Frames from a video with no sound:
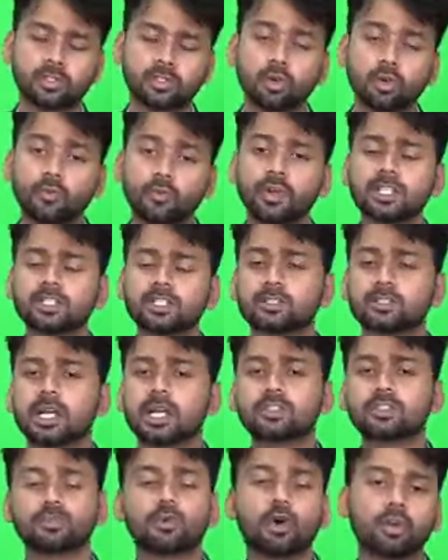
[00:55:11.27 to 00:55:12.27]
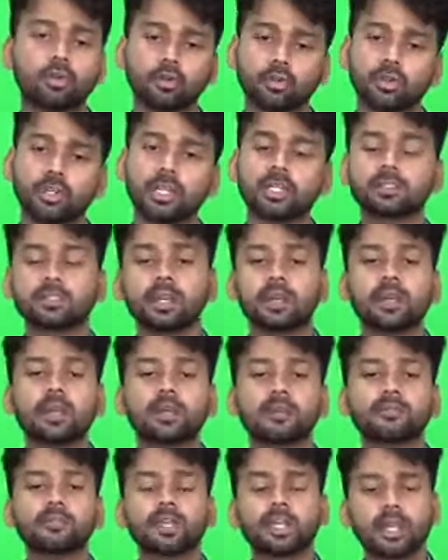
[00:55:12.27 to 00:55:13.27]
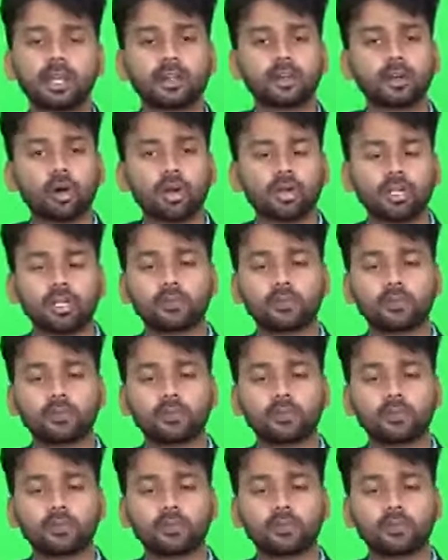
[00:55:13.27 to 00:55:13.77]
So with such small holdings, we cannot